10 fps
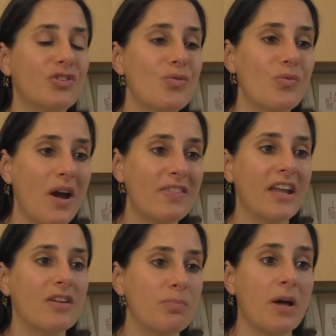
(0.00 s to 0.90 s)
to, right,
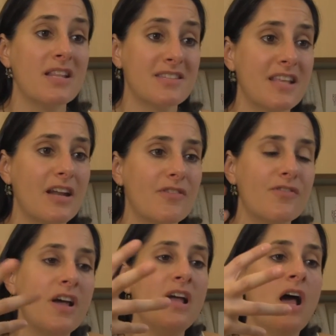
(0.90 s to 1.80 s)
that, but instead of
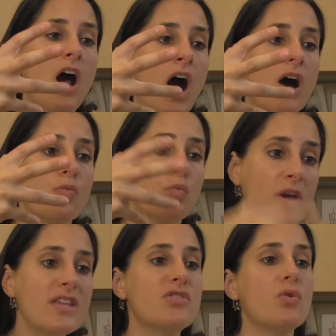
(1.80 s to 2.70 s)

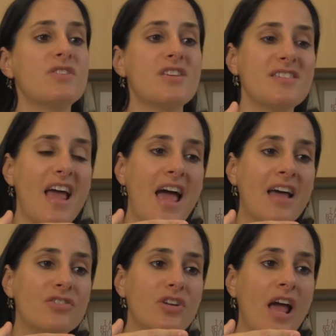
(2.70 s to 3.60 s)
resources
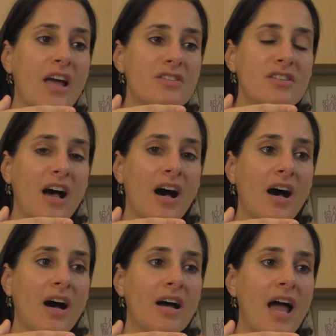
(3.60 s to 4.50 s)
and
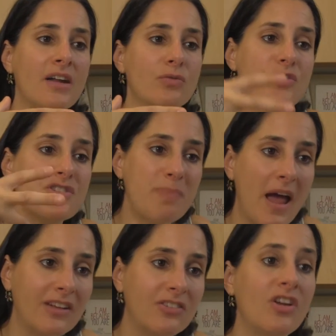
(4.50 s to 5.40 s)

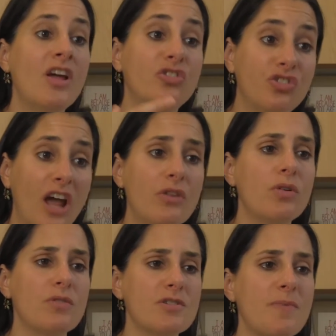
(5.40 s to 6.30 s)
respect,
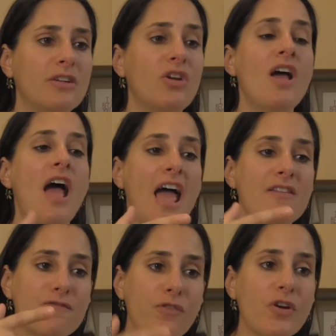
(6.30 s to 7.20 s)
genuine respect
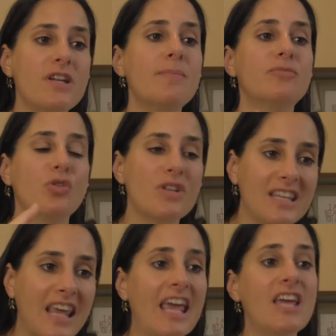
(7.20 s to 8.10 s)
and freedom to
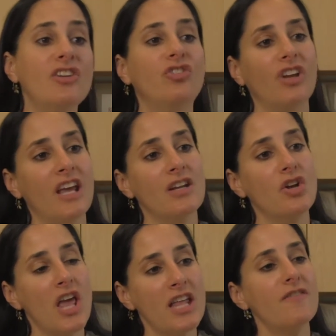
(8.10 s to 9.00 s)
engage
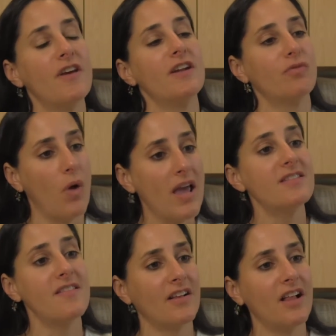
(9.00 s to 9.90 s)
in innovative
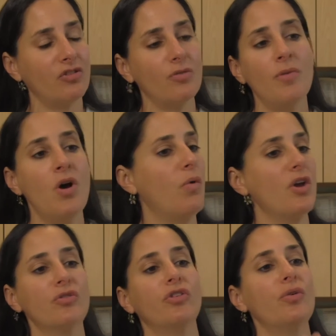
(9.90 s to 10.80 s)
ways in the classroom,
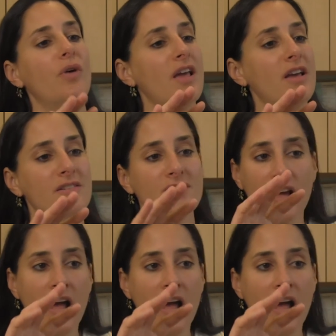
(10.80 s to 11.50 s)
what you do is